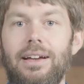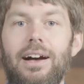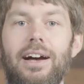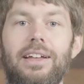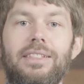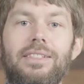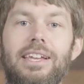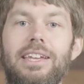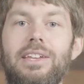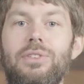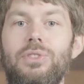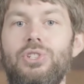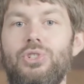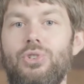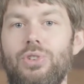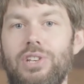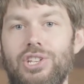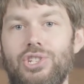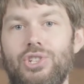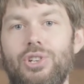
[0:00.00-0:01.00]
Unlike the
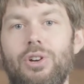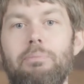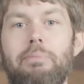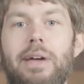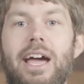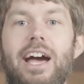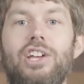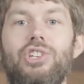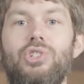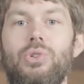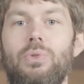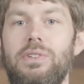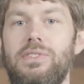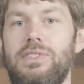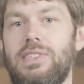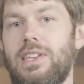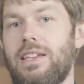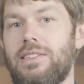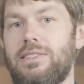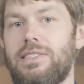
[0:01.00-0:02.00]
traditional bash or
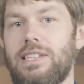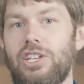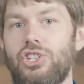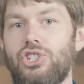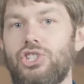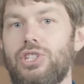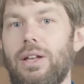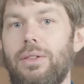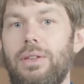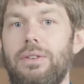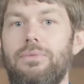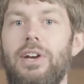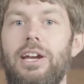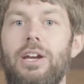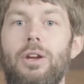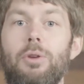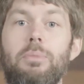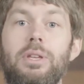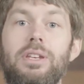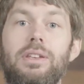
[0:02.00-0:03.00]
ZSH shell
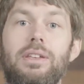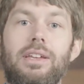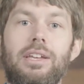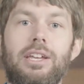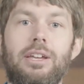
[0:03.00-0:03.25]
environment,